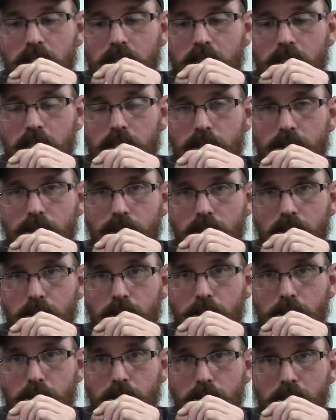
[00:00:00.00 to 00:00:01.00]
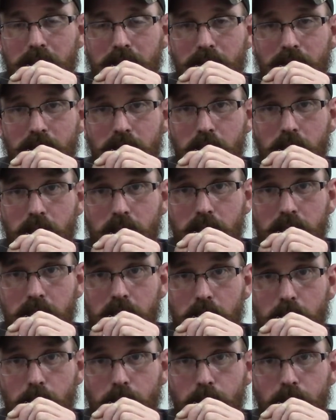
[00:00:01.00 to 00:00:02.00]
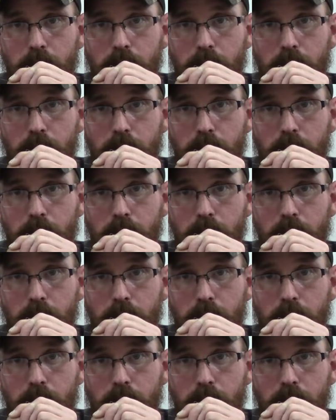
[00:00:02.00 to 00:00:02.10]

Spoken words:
of my finger and thumb.